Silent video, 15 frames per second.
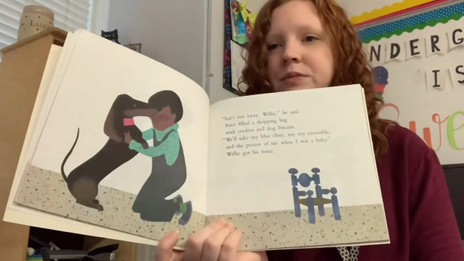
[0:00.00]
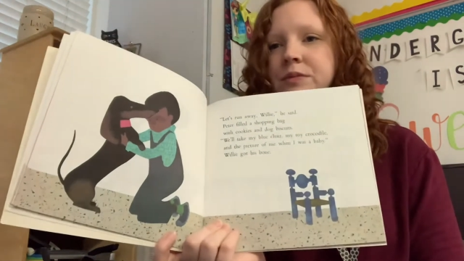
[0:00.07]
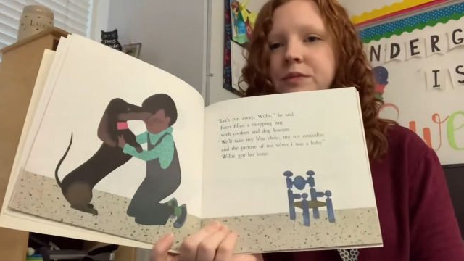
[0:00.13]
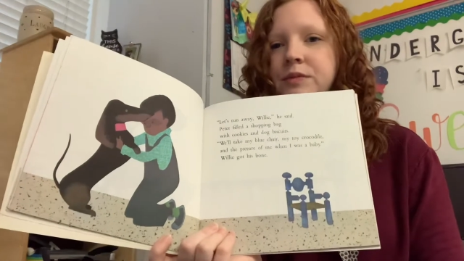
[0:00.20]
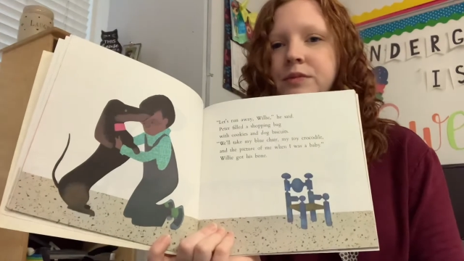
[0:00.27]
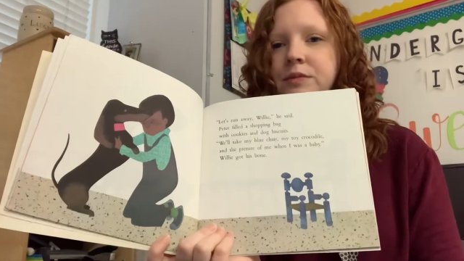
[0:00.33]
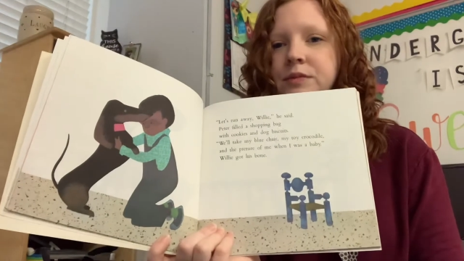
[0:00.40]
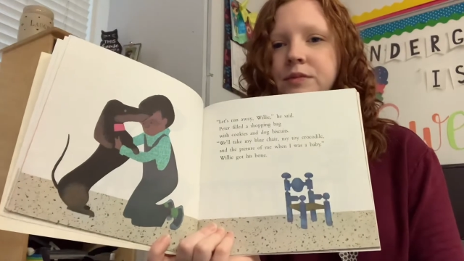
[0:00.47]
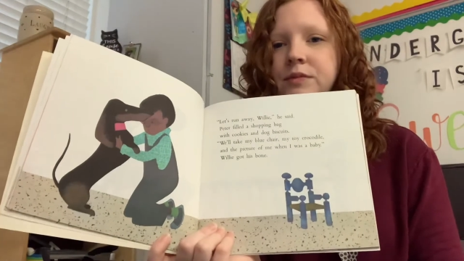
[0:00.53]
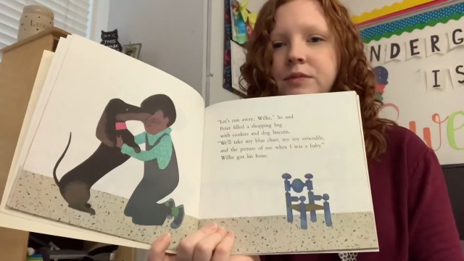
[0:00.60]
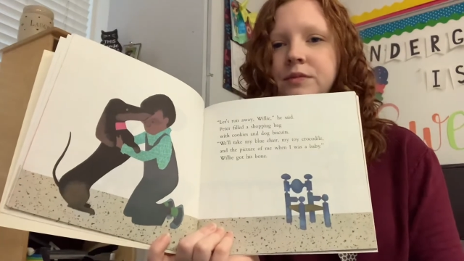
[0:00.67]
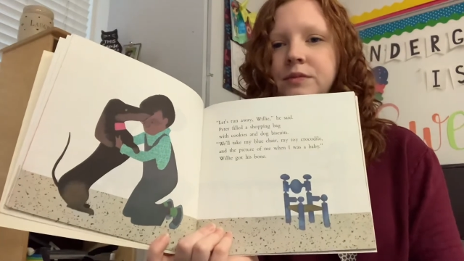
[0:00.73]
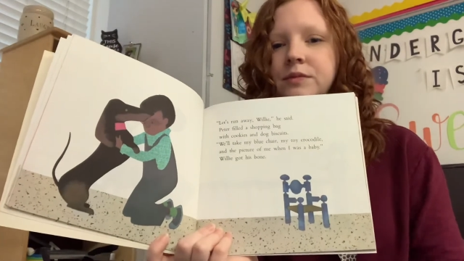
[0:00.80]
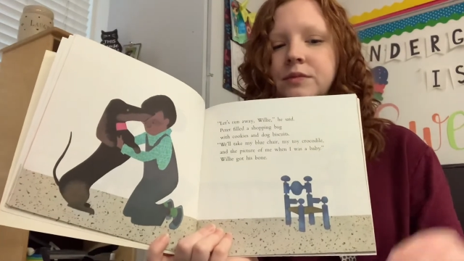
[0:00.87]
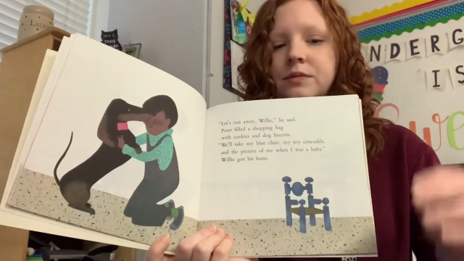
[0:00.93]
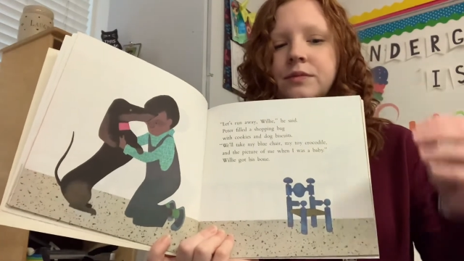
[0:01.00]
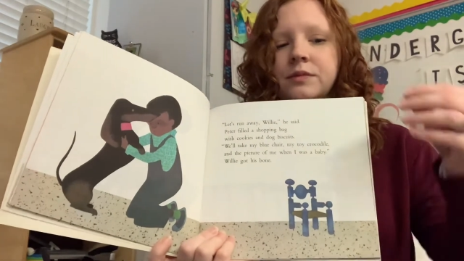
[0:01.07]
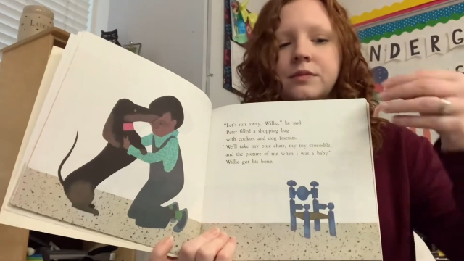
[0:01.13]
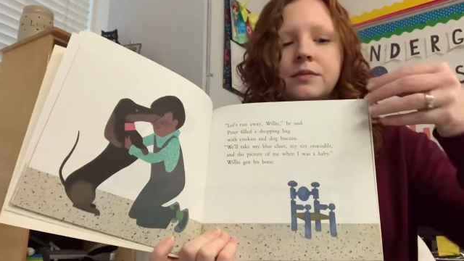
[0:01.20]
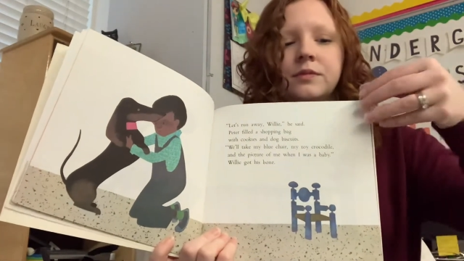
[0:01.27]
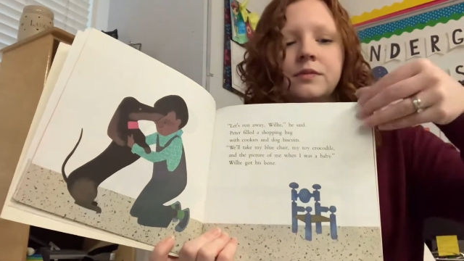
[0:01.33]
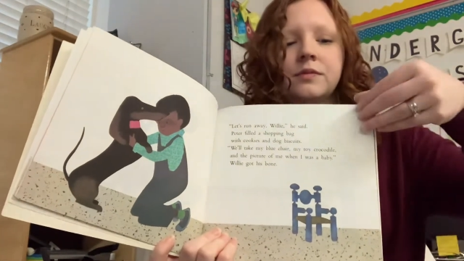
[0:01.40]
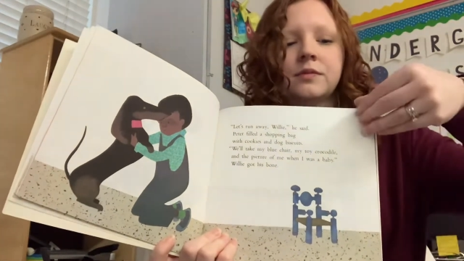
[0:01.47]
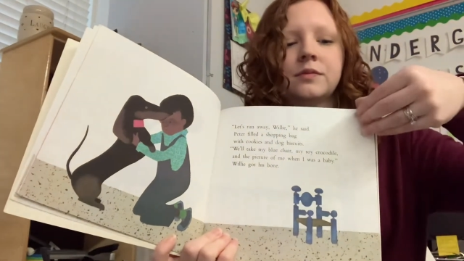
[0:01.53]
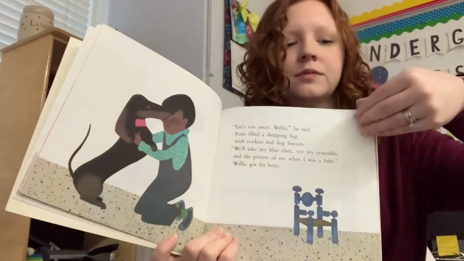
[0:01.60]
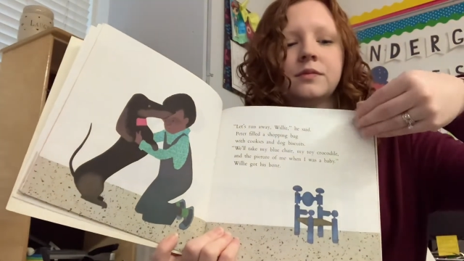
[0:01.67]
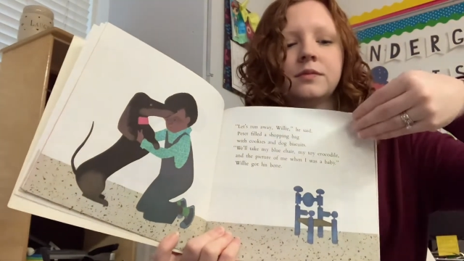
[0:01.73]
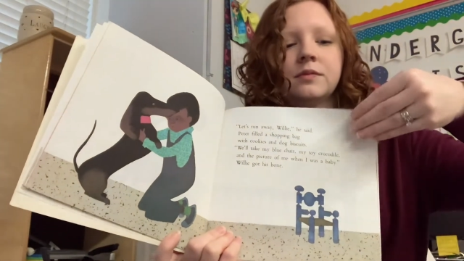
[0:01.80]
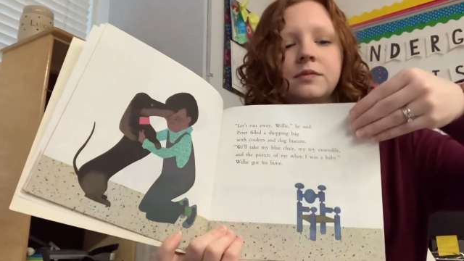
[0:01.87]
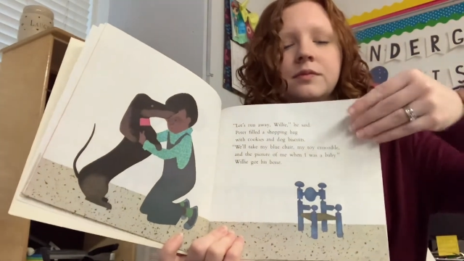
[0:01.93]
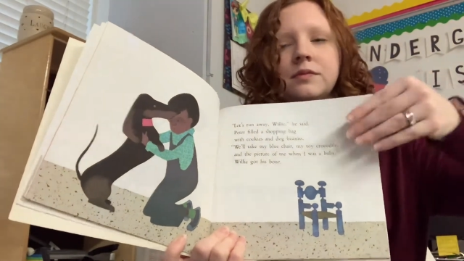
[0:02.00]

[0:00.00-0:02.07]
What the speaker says: Nobody speaks.